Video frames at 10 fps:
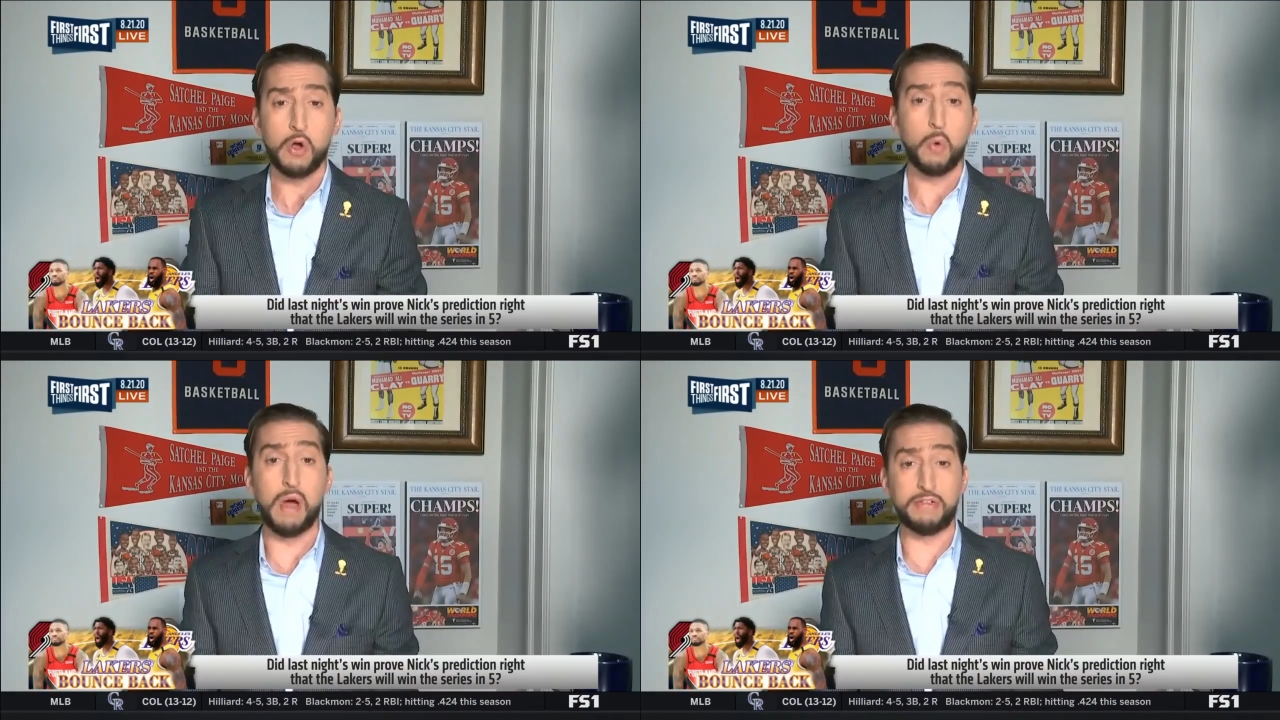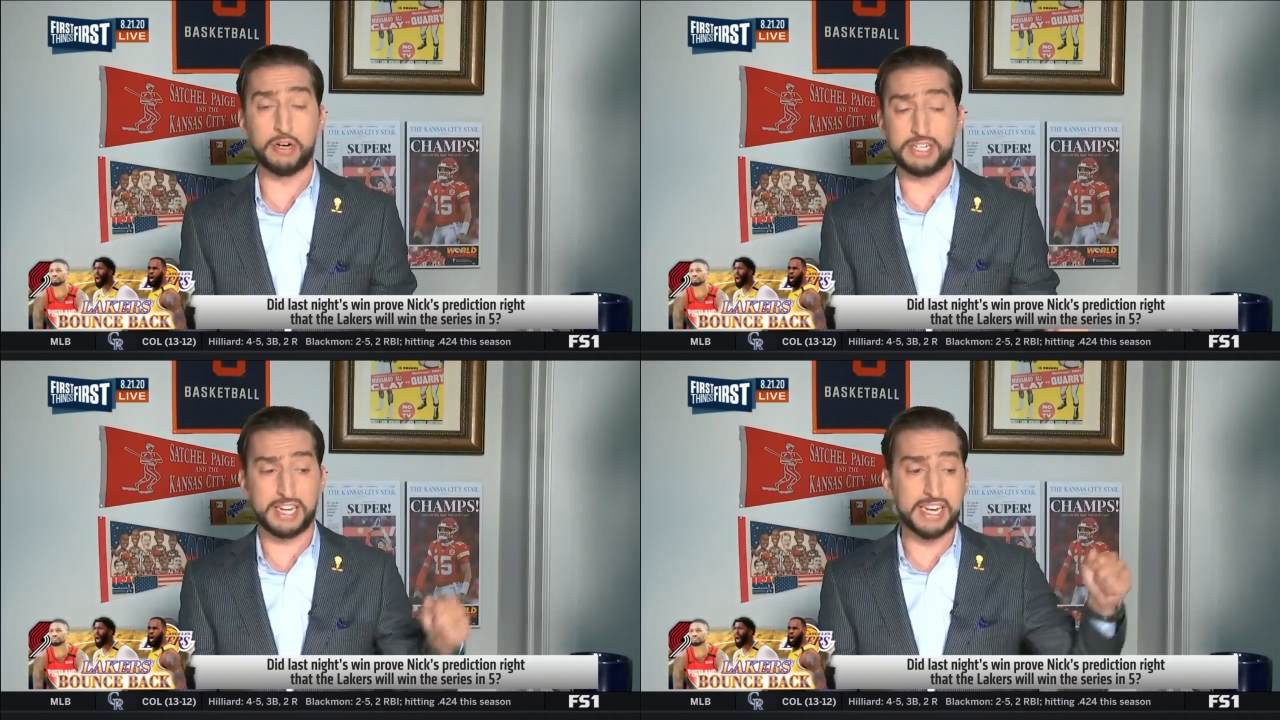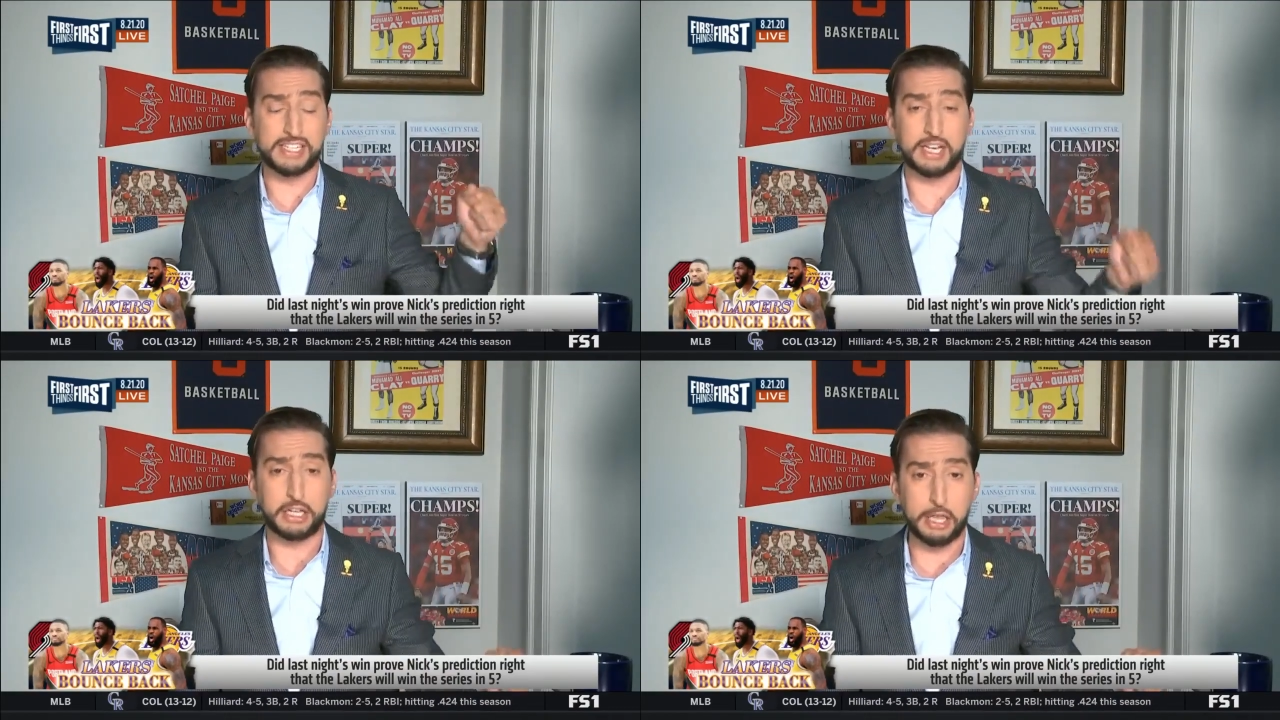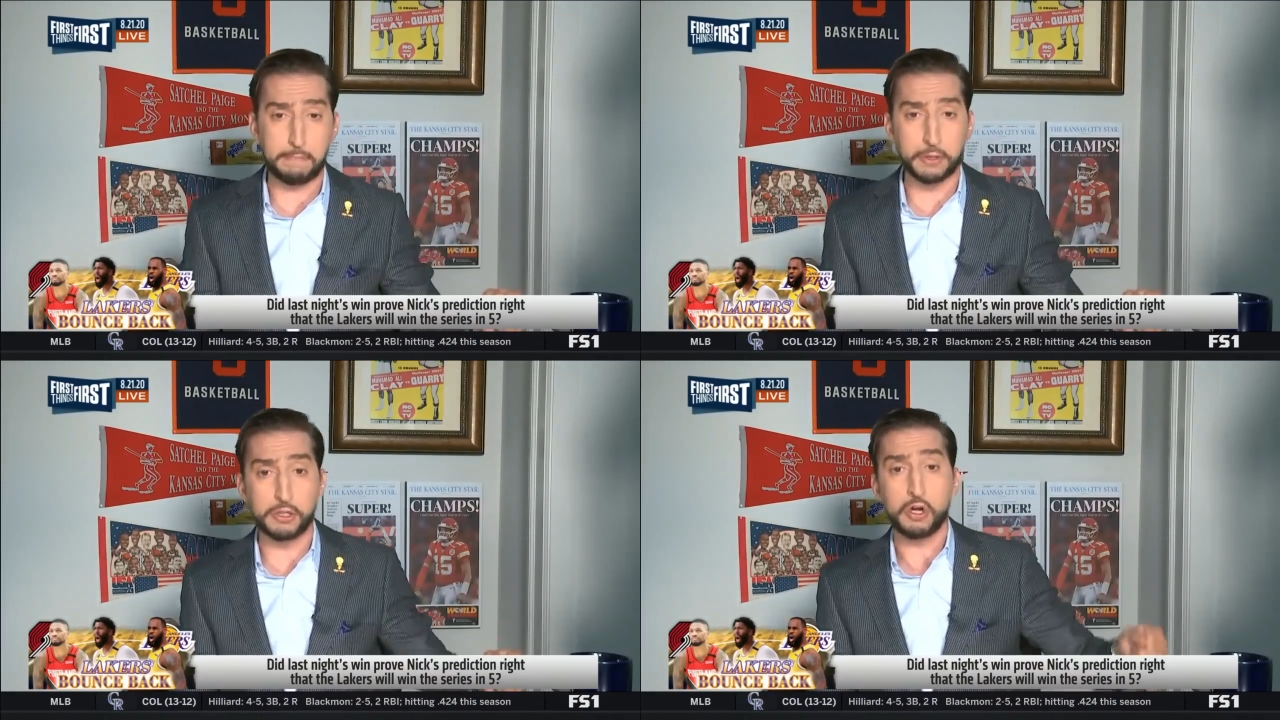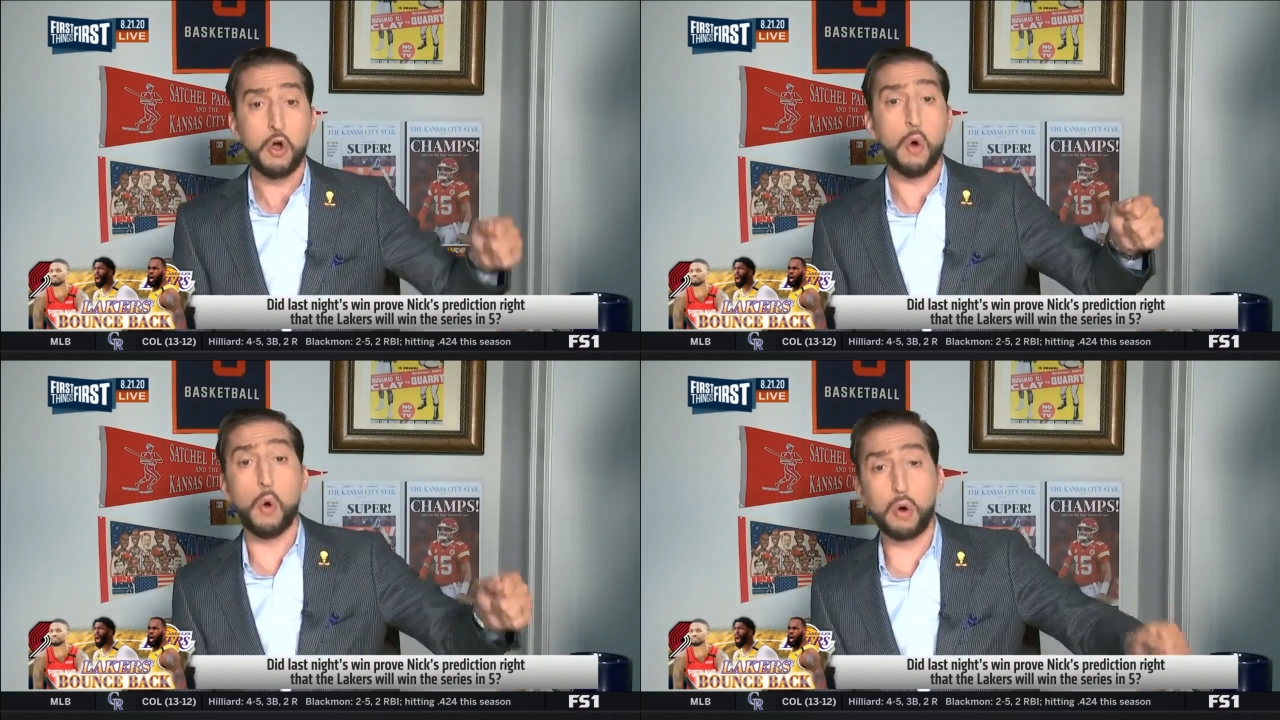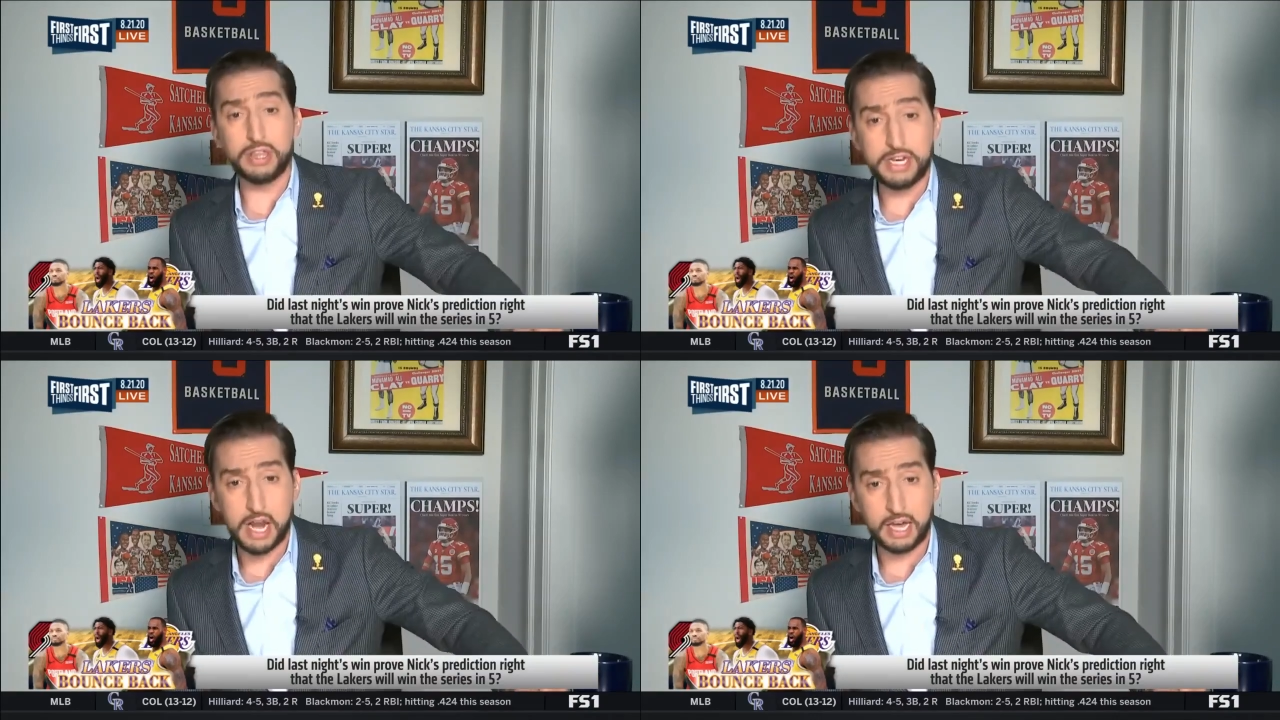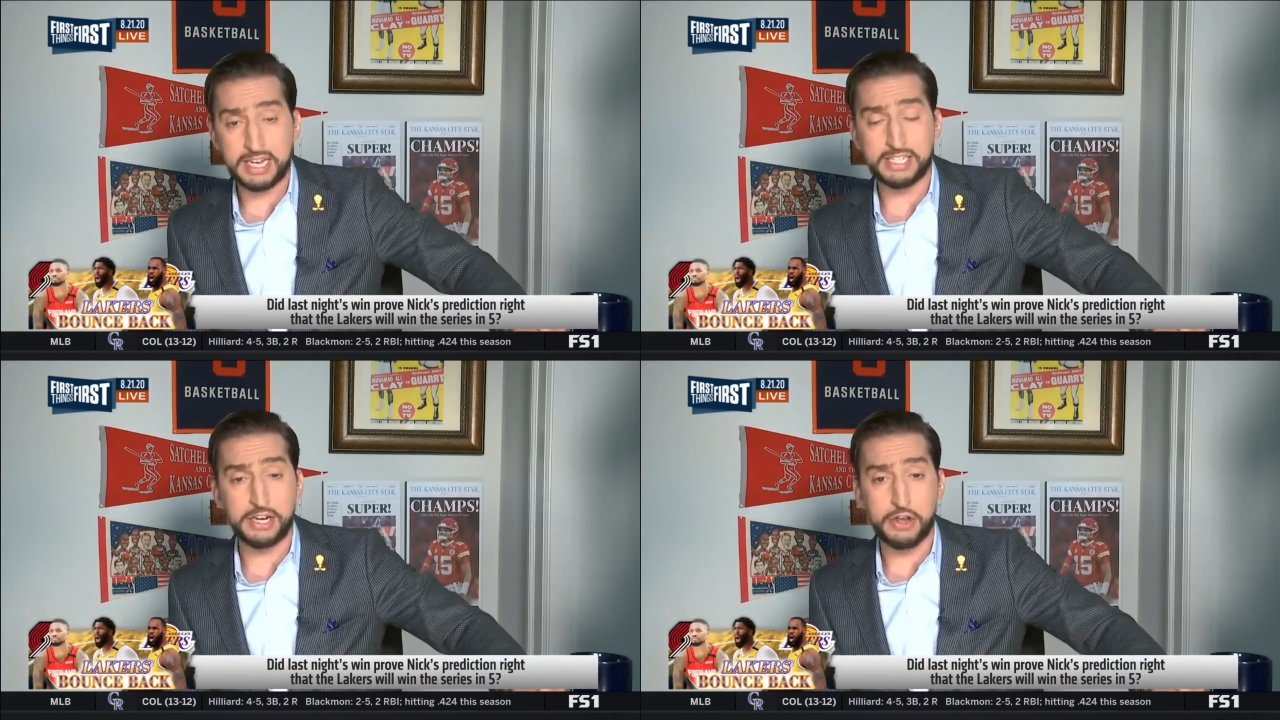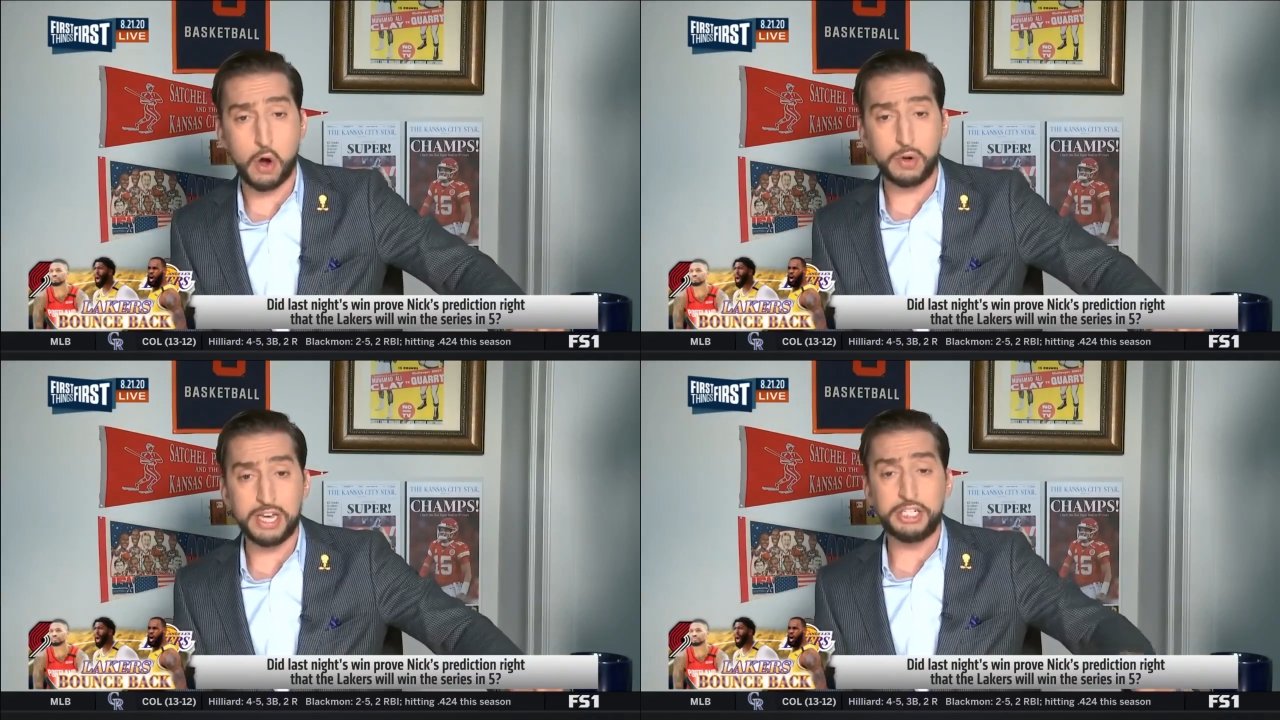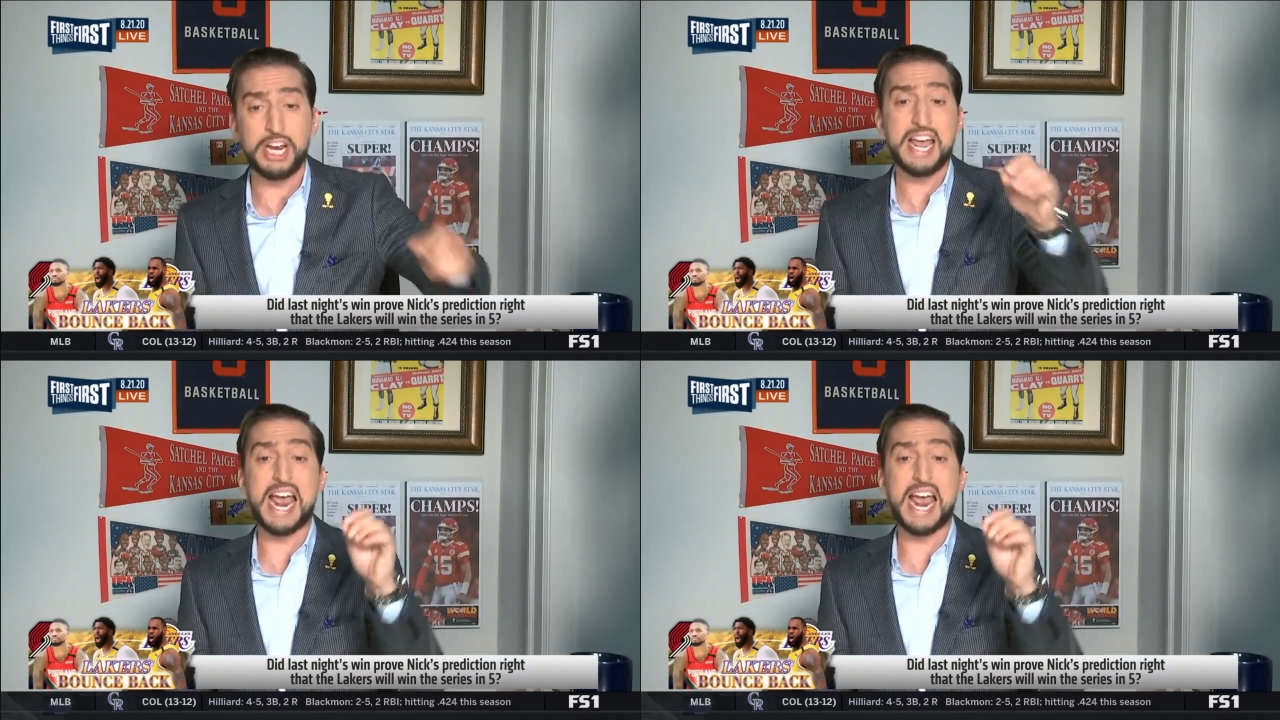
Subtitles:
whether it's against the Clippers or the Nuggets and Jokic,